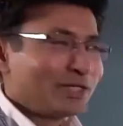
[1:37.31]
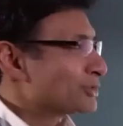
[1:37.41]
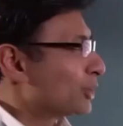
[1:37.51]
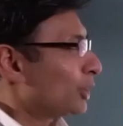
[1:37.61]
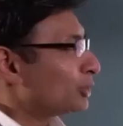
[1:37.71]

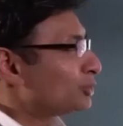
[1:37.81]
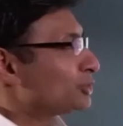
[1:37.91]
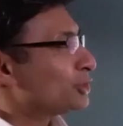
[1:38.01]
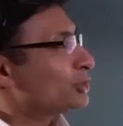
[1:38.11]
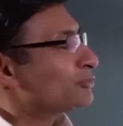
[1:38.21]
So a lot to
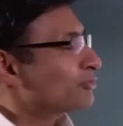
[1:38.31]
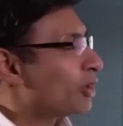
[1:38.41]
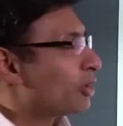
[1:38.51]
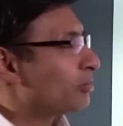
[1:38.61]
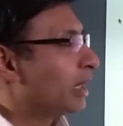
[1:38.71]
choose
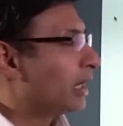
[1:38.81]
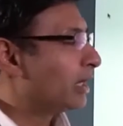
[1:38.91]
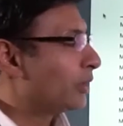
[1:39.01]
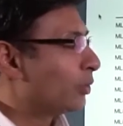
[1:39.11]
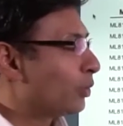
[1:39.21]
from.
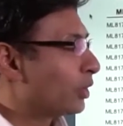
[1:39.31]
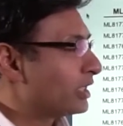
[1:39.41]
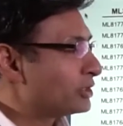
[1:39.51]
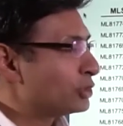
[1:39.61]
What I